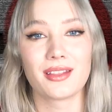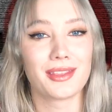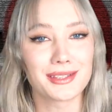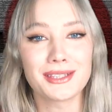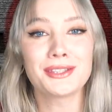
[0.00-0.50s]

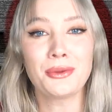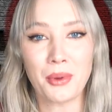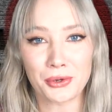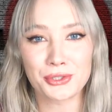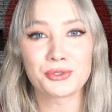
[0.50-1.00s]
This is the
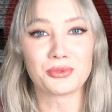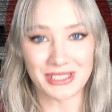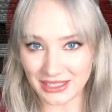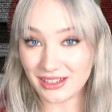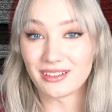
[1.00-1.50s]
most
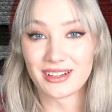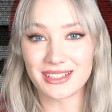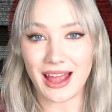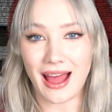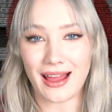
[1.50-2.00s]

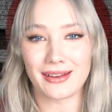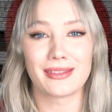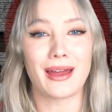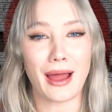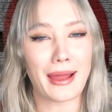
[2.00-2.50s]
ridiculous
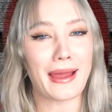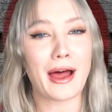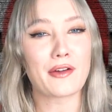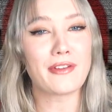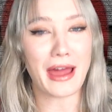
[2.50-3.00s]
ad that I
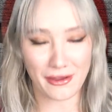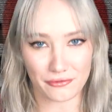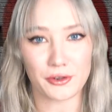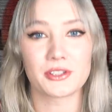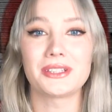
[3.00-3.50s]
have
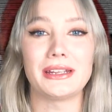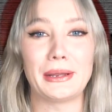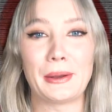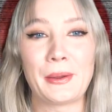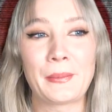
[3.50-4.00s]
ever
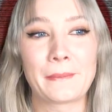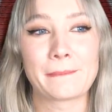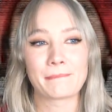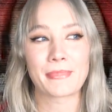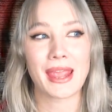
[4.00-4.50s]
seen.
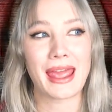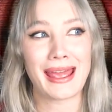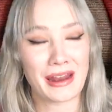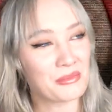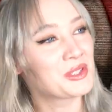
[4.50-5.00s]

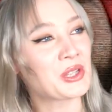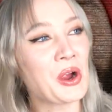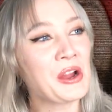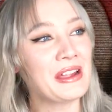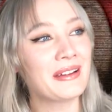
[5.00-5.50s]
And I'm
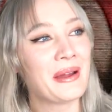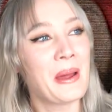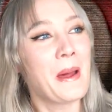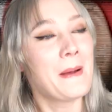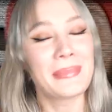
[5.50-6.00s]
sorry,
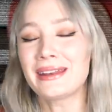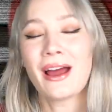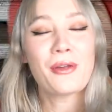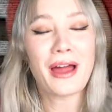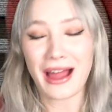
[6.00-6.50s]
but
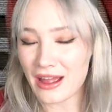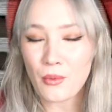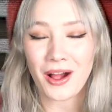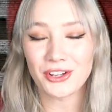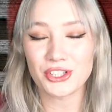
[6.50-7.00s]
now that I
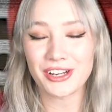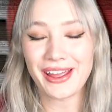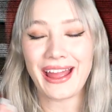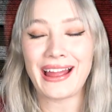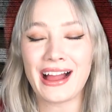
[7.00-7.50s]
watched
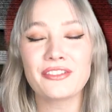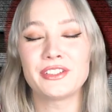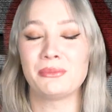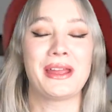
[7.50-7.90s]
it, I have to